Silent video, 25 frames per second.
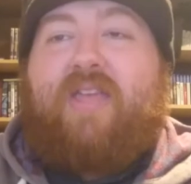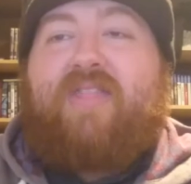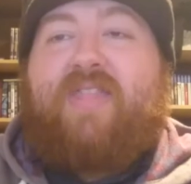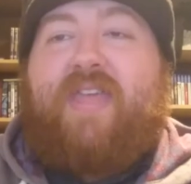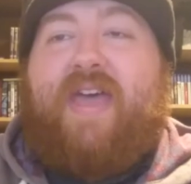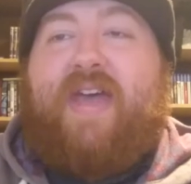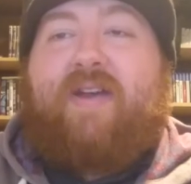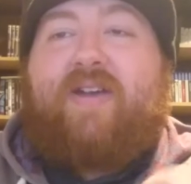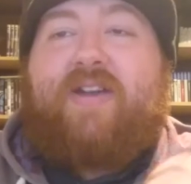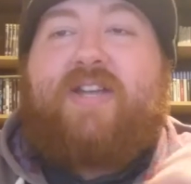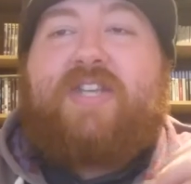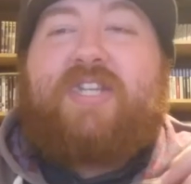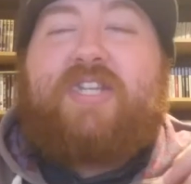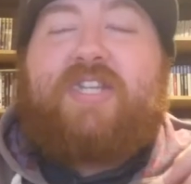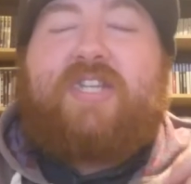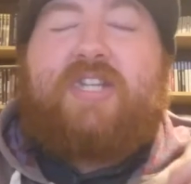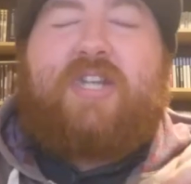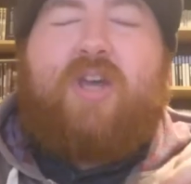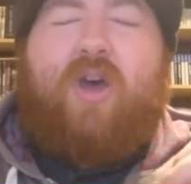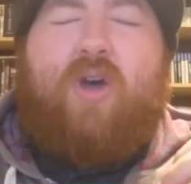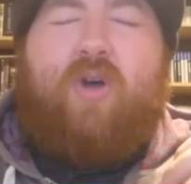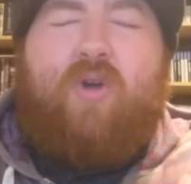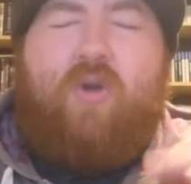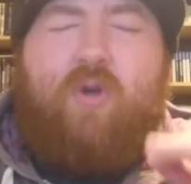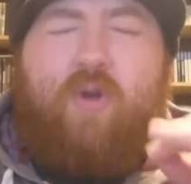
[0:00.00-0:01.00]
There are
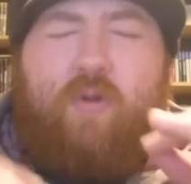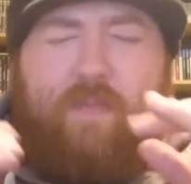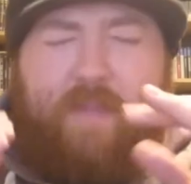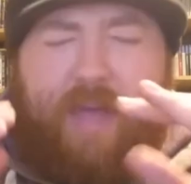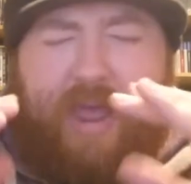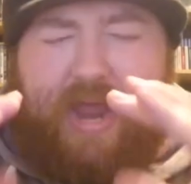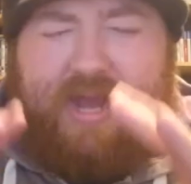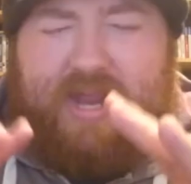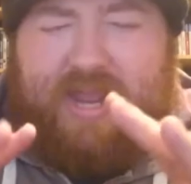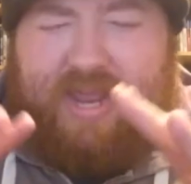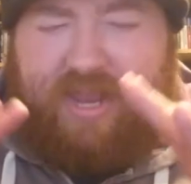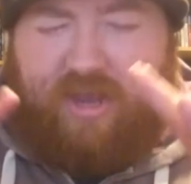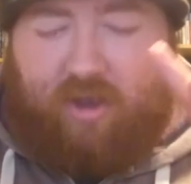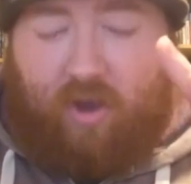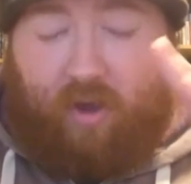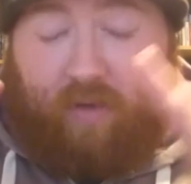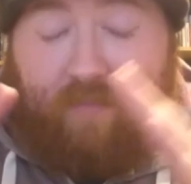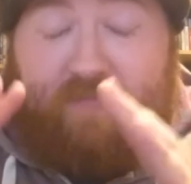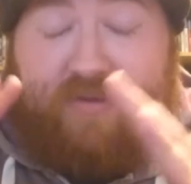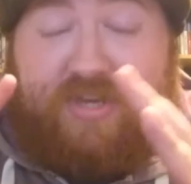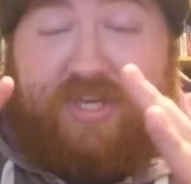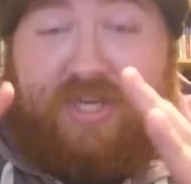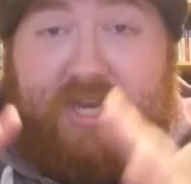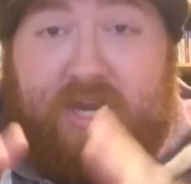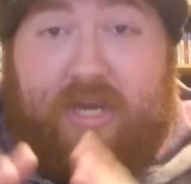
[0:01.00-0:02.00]
so many
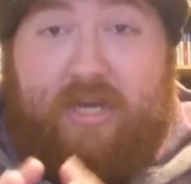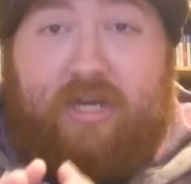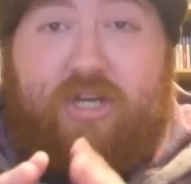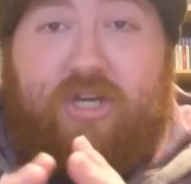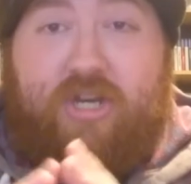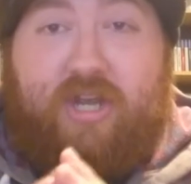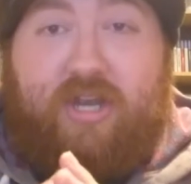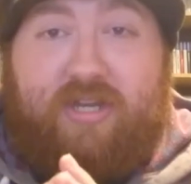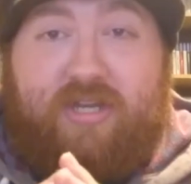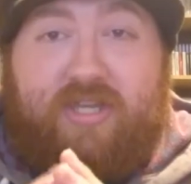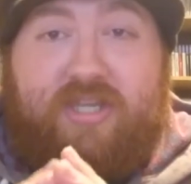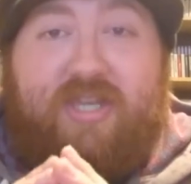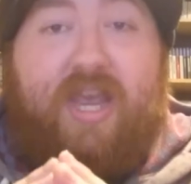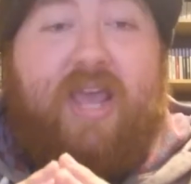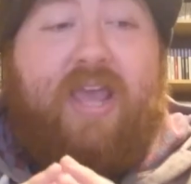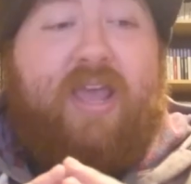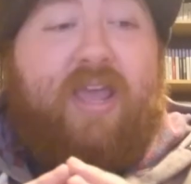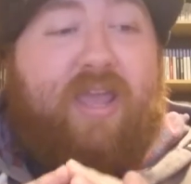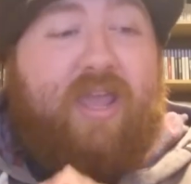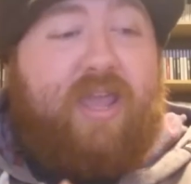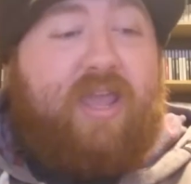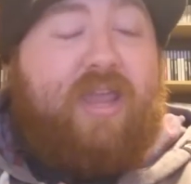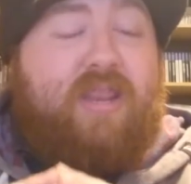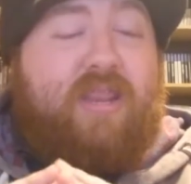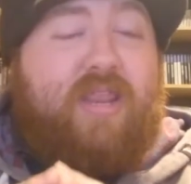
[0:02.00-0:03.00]
conversations
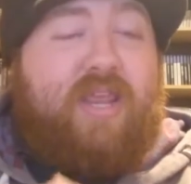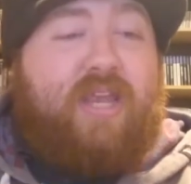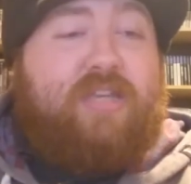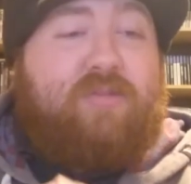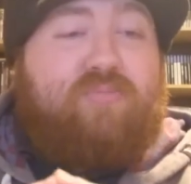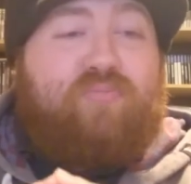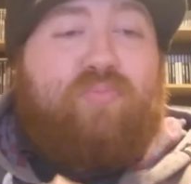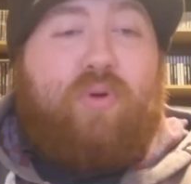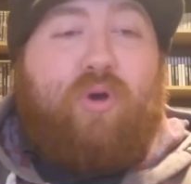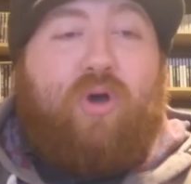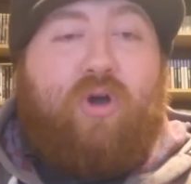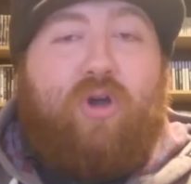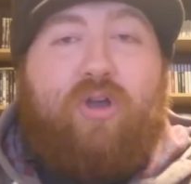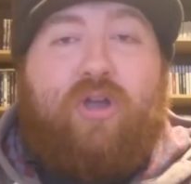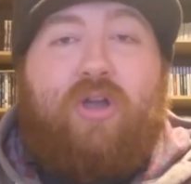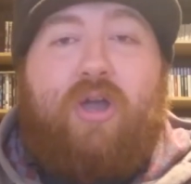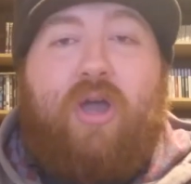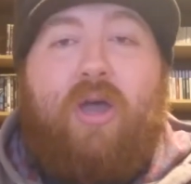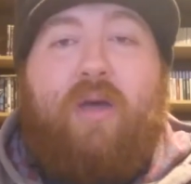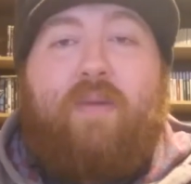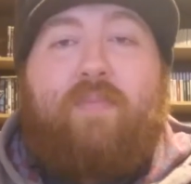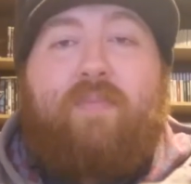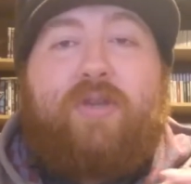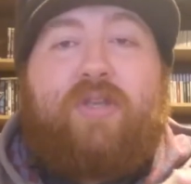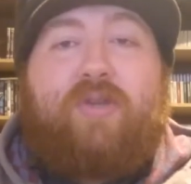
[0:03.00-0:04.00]
in this book
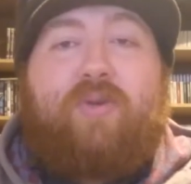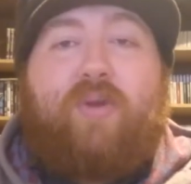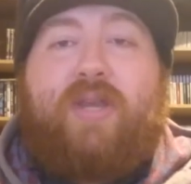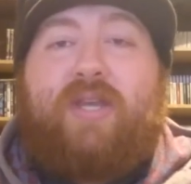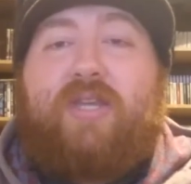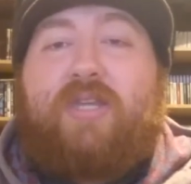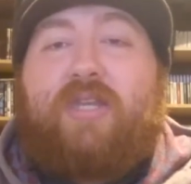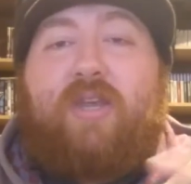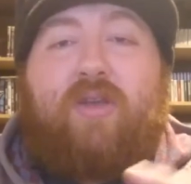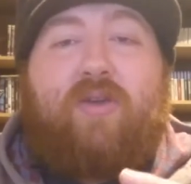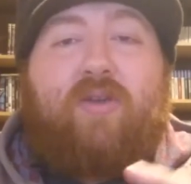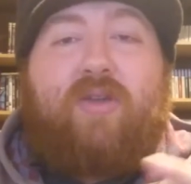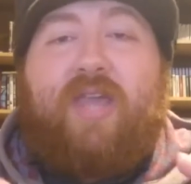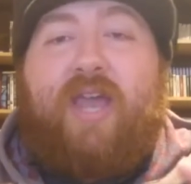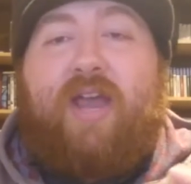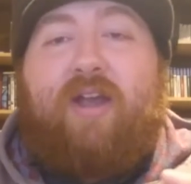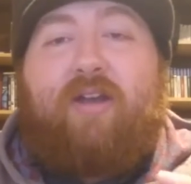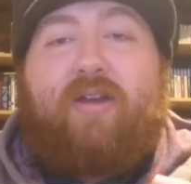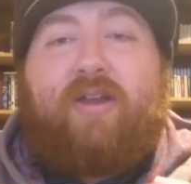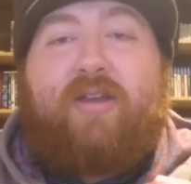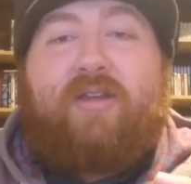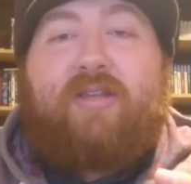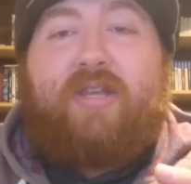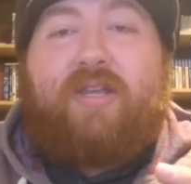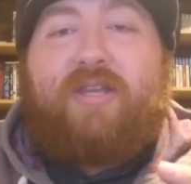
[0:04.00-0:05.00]
between two
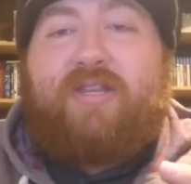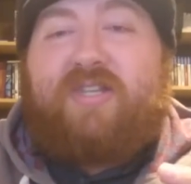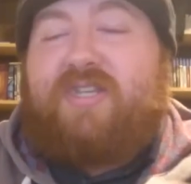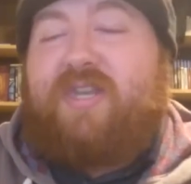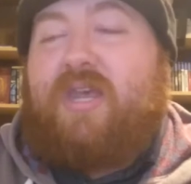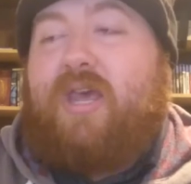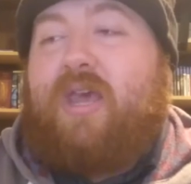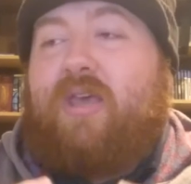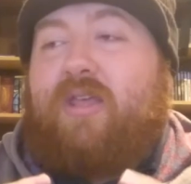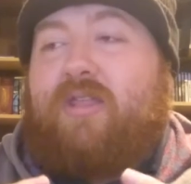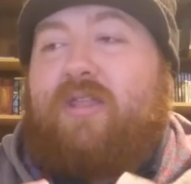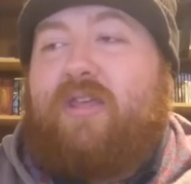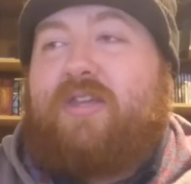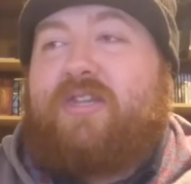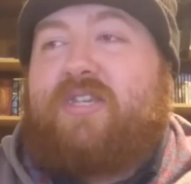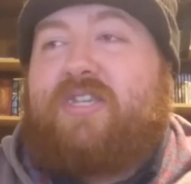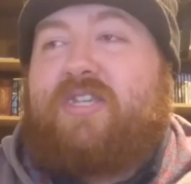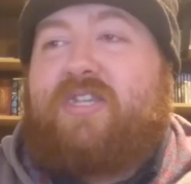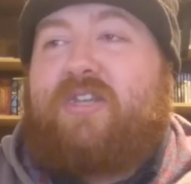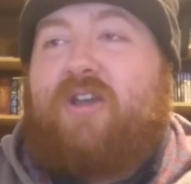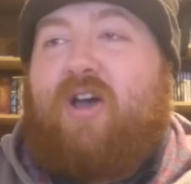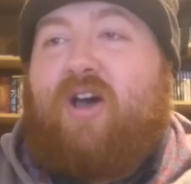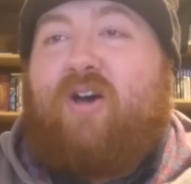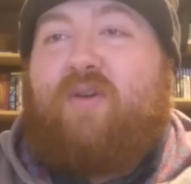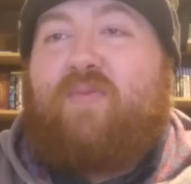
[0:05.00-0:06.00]
characters that
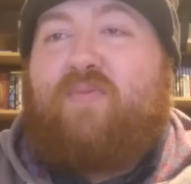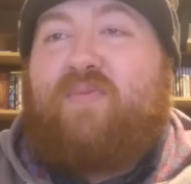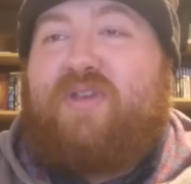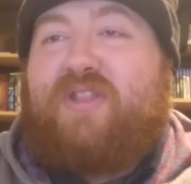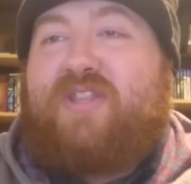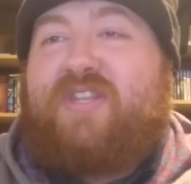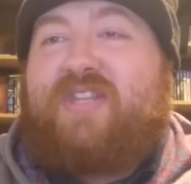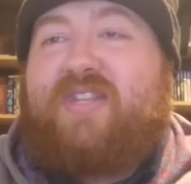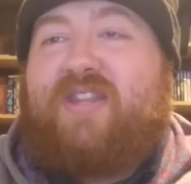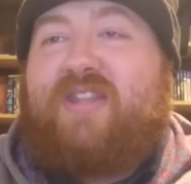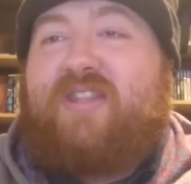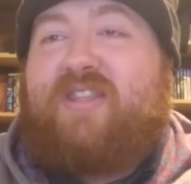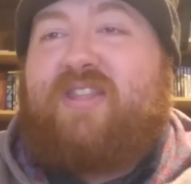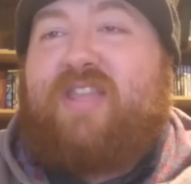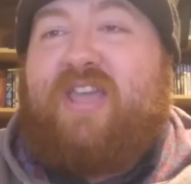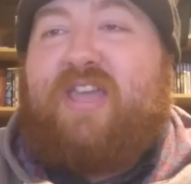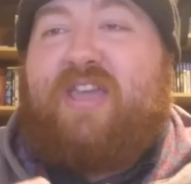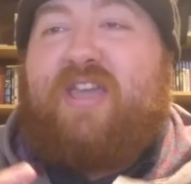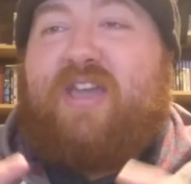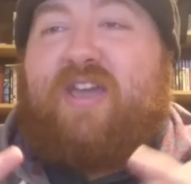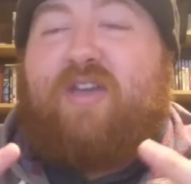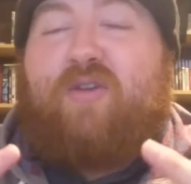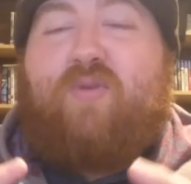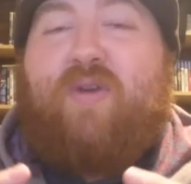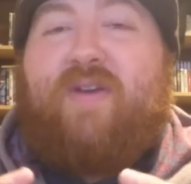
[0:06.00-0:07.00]
start with
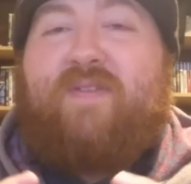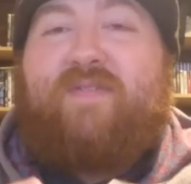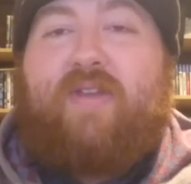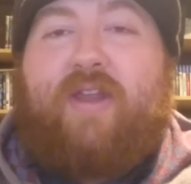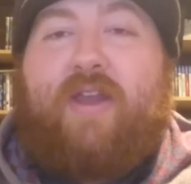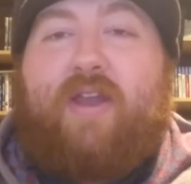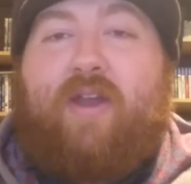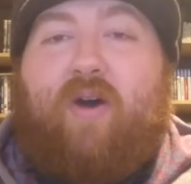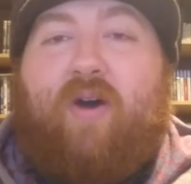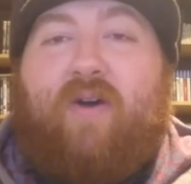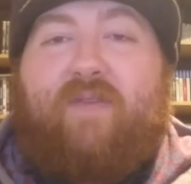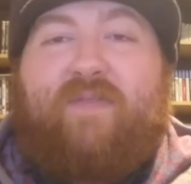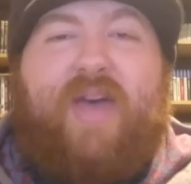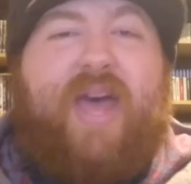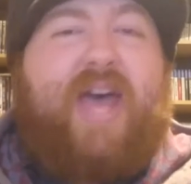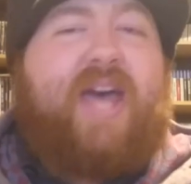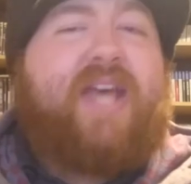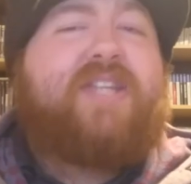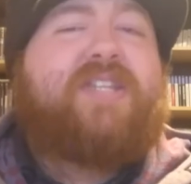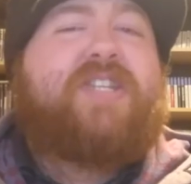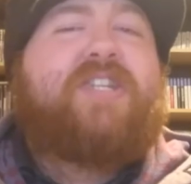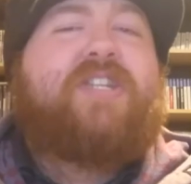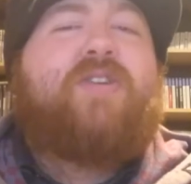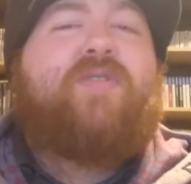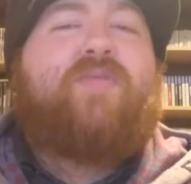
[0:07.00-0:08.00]
the equivalent of,
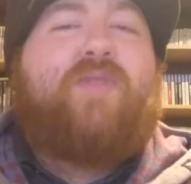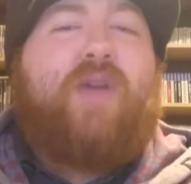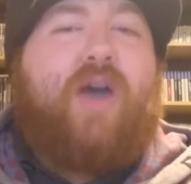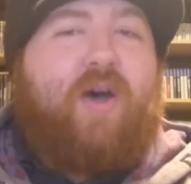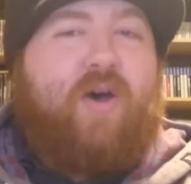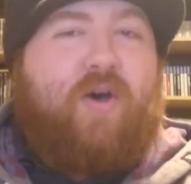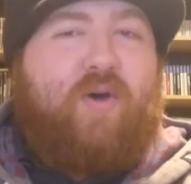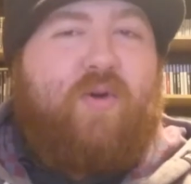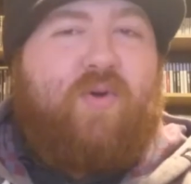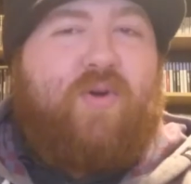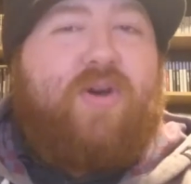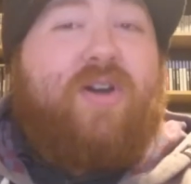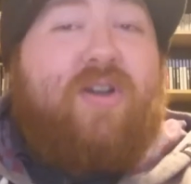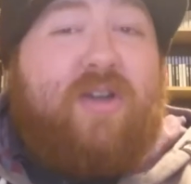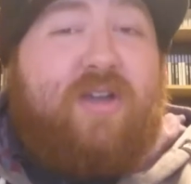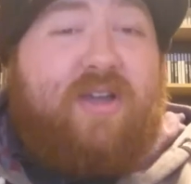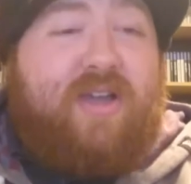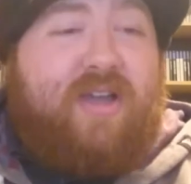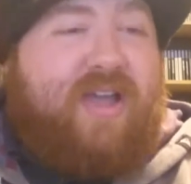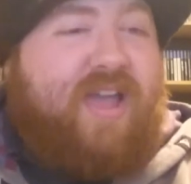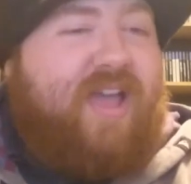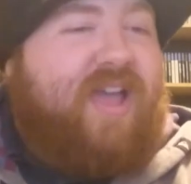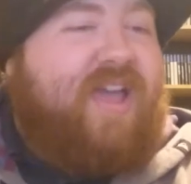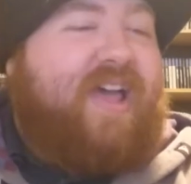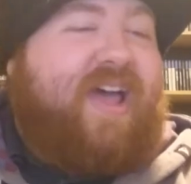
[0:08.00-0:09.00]
as you know,
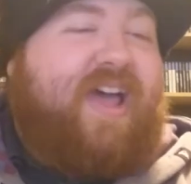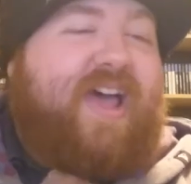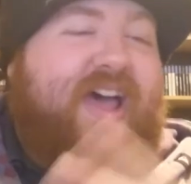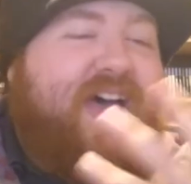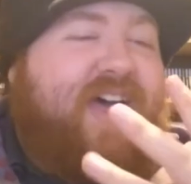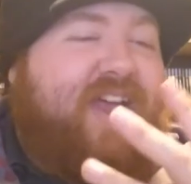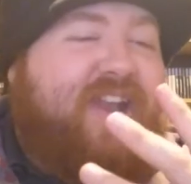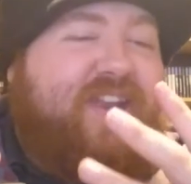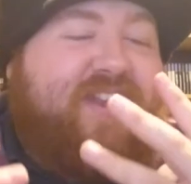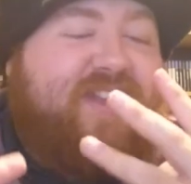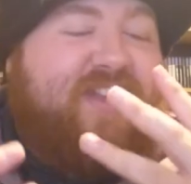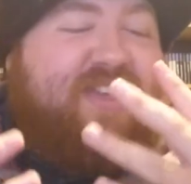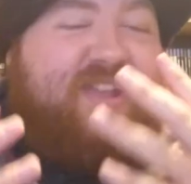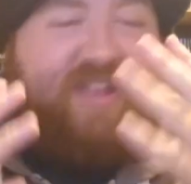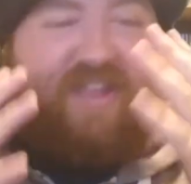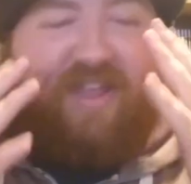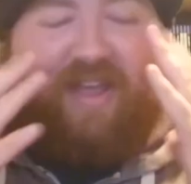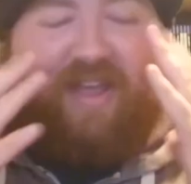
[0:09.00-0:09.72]
and,